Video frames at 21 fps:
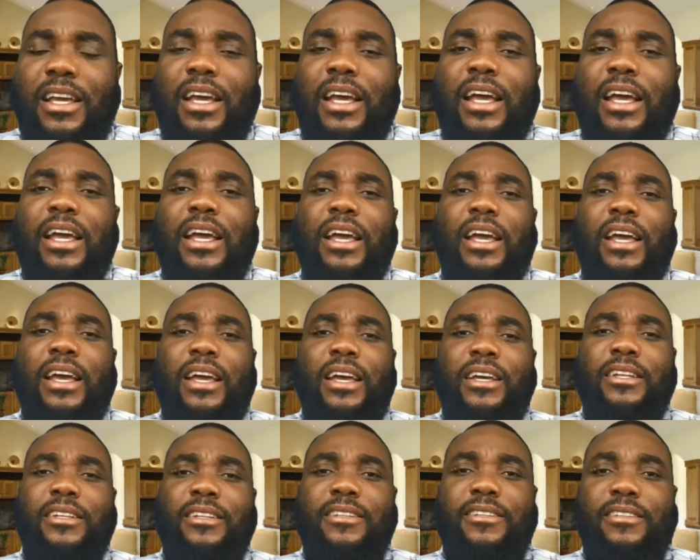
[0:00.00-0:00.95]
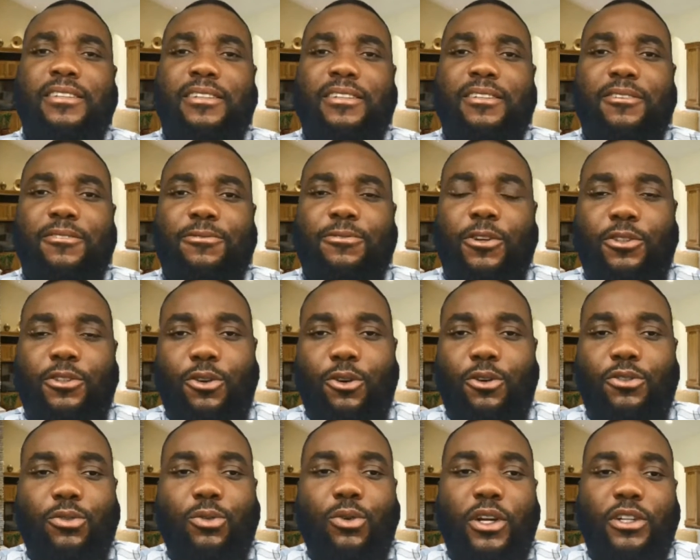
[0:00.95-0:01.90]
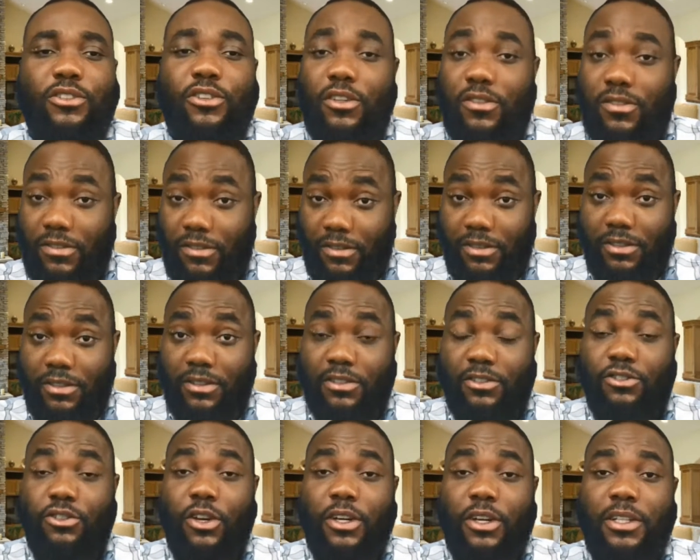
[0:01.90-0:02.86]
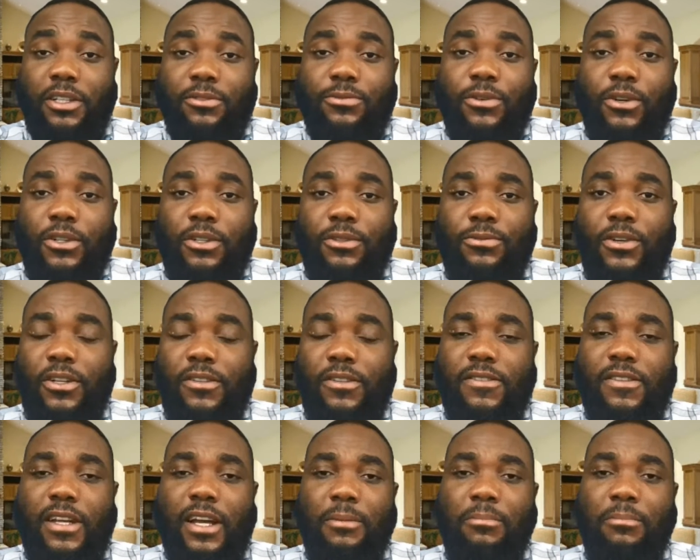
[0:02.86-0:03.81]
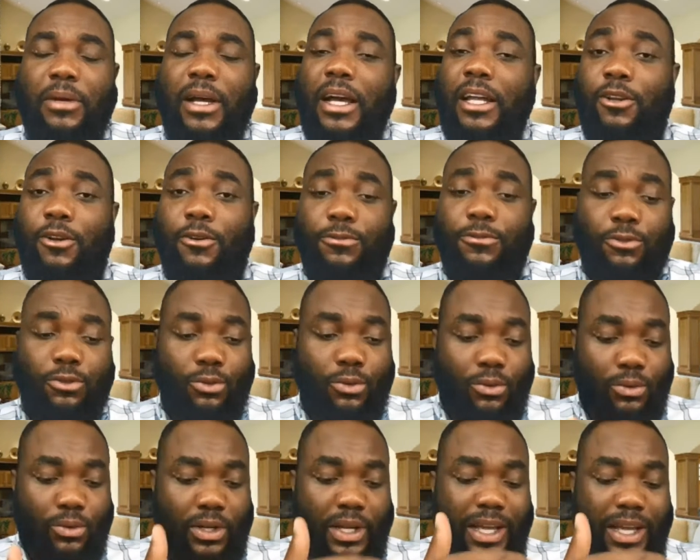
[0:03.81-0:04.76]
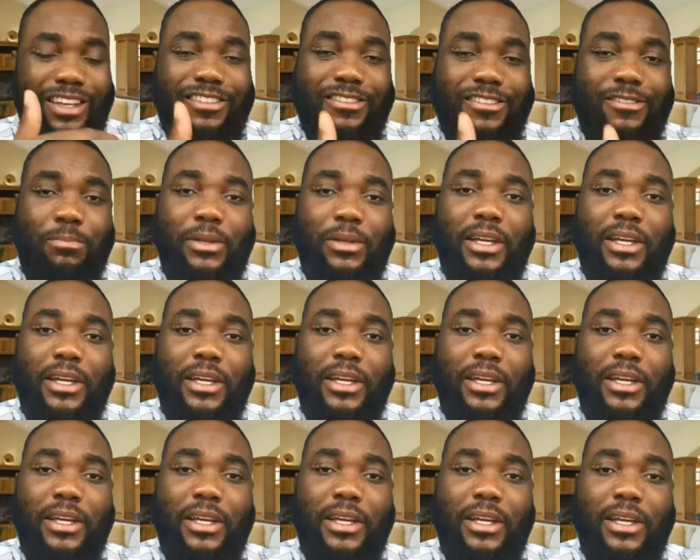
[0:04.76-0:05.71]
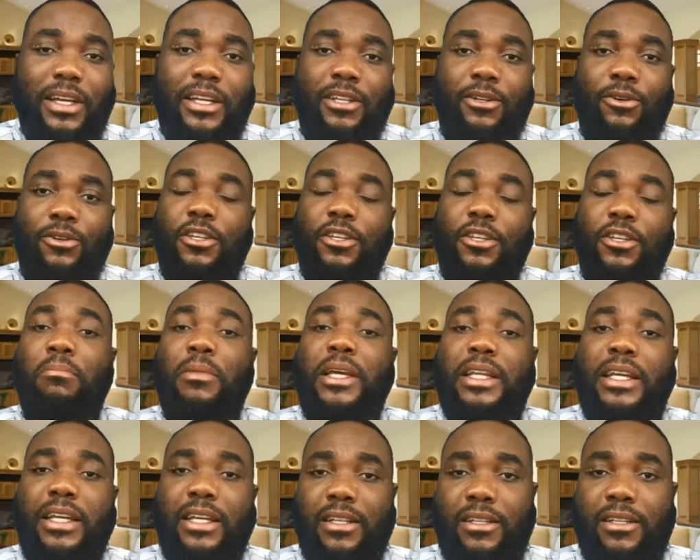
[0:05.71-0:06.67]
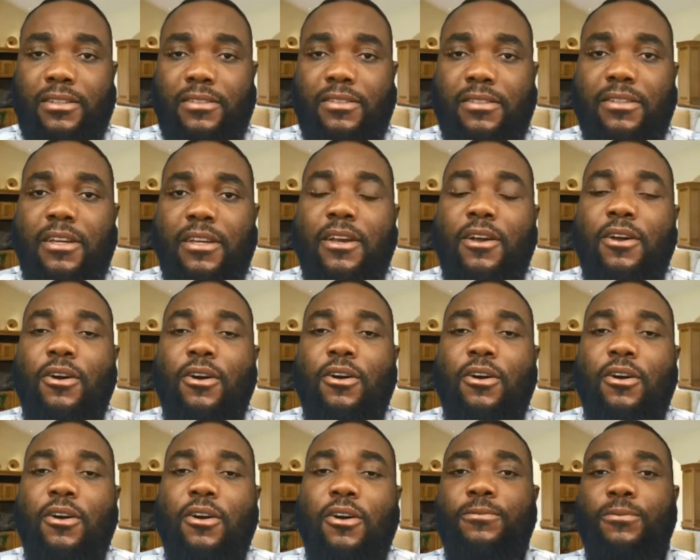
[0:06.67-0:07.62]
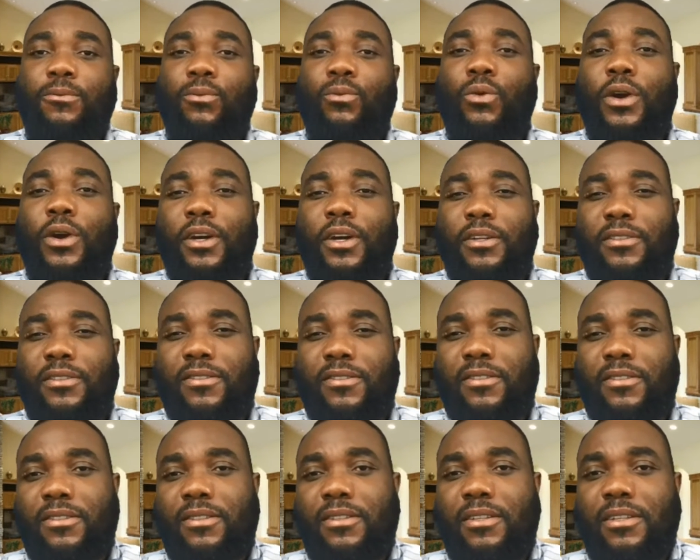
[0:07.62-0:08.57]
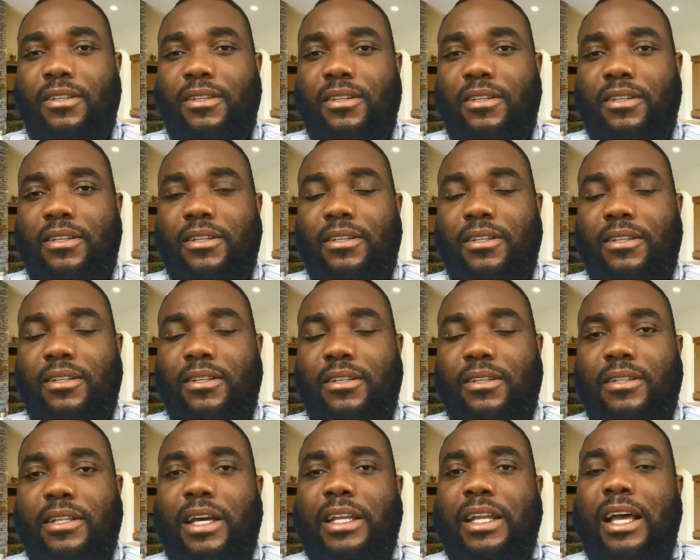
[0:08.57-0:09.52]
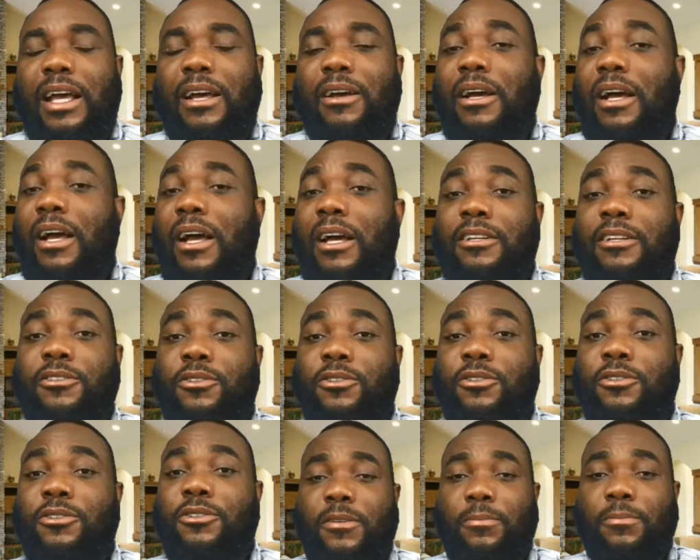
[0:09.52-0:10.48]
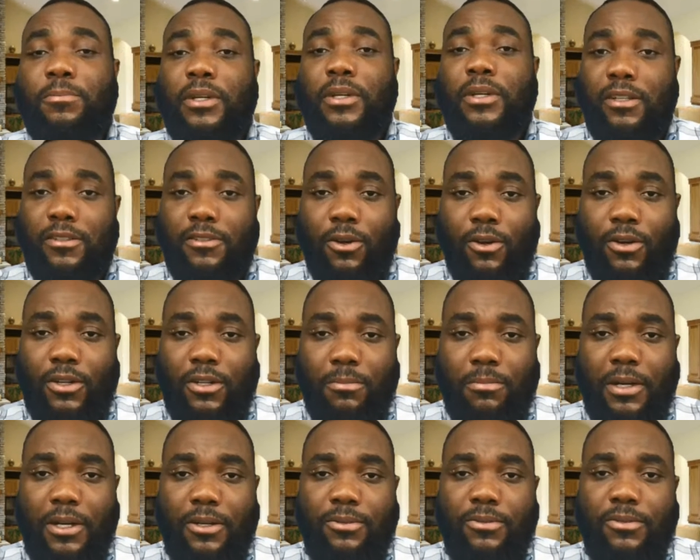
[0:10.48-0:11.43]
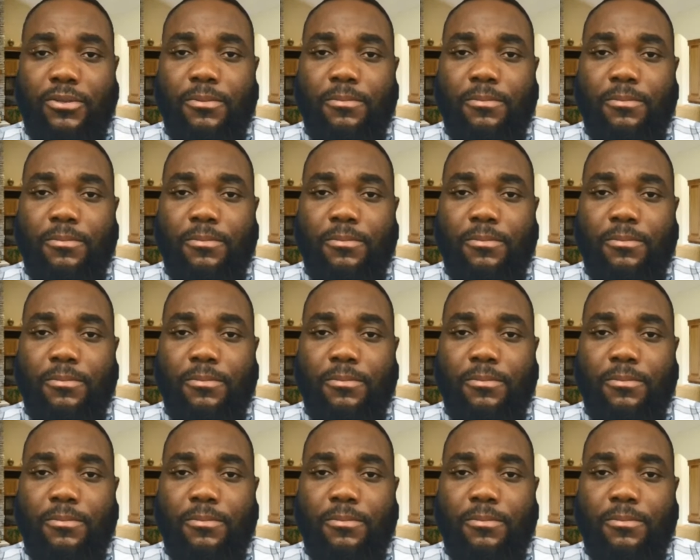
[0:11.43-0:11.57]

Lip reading: And for those who are just joining for the first time, I love to explain or give you the meanings of words that I typically talk about.